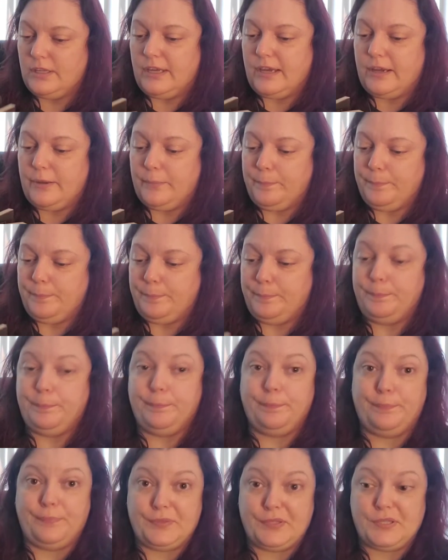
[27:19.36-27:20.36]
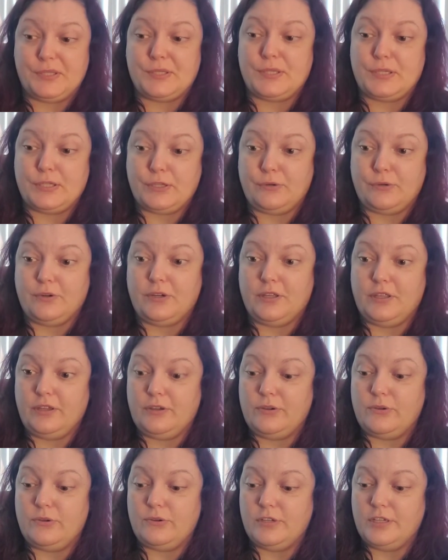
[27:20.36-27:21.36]
Yeah, this is a
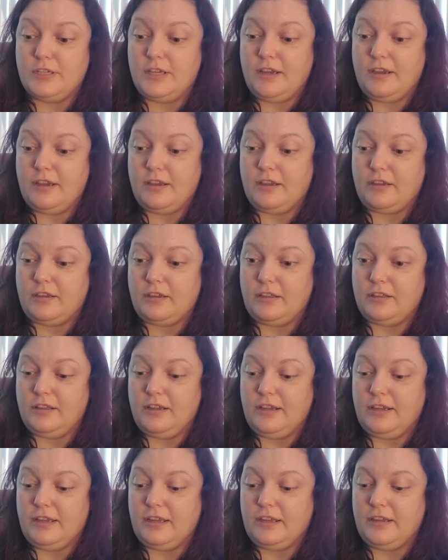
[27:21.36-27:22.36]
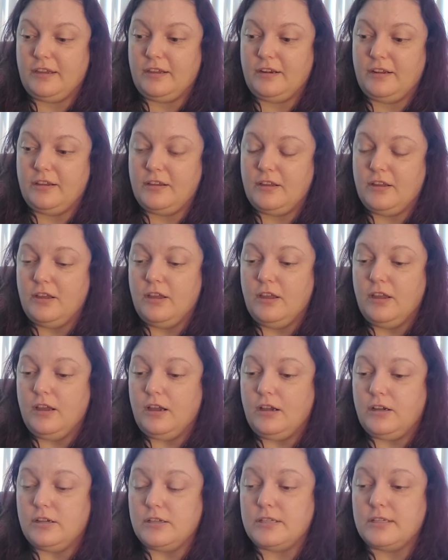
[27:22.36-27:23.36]
really cool deck. I like
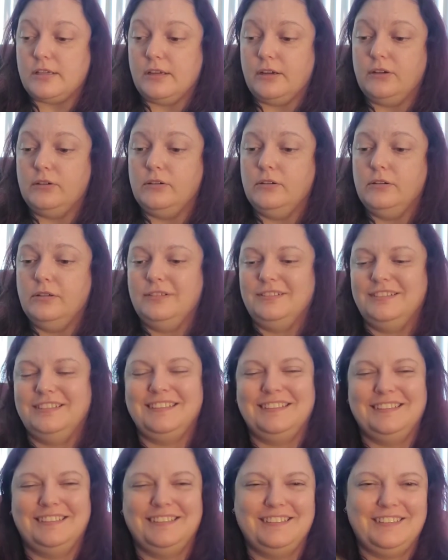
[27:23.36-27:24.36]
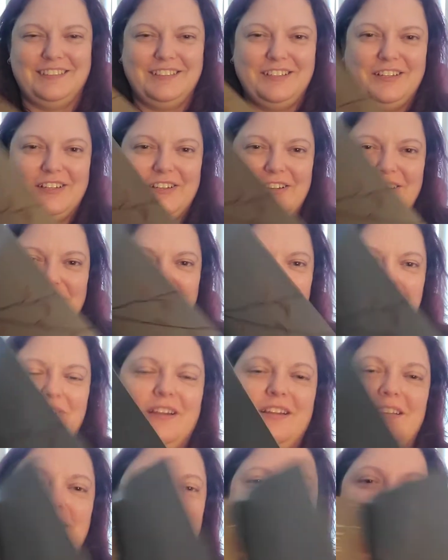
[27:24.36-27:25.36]
it. Also,
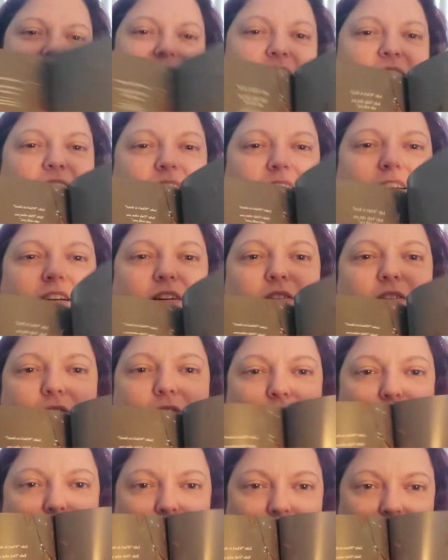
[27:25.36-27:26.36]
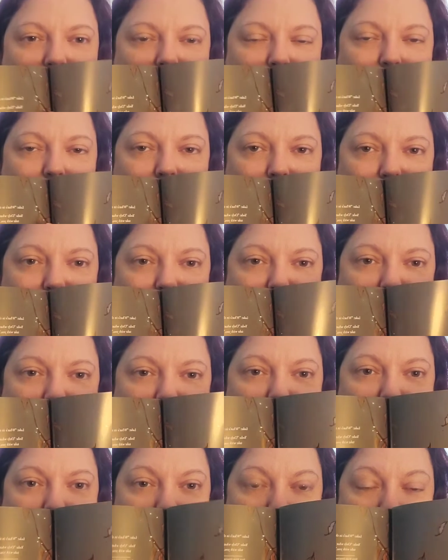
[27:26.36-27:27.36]
right inside the cover, for any other
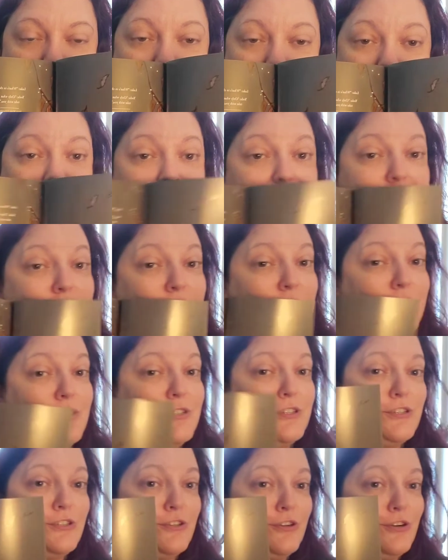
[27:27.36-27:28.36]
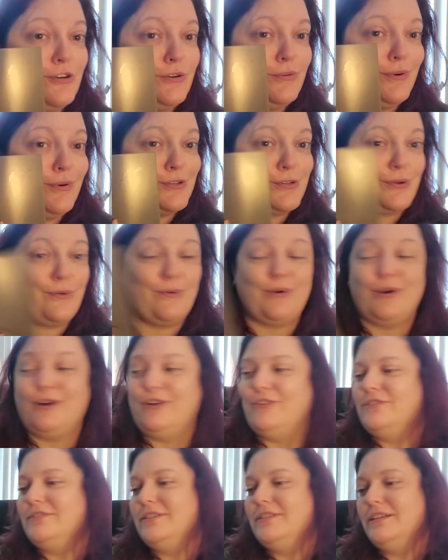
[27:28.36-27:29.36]
Star Wars fans, there's a Star Wars
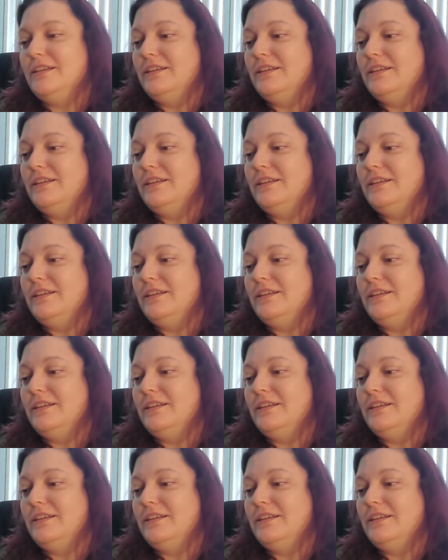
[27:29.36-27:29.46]
quote.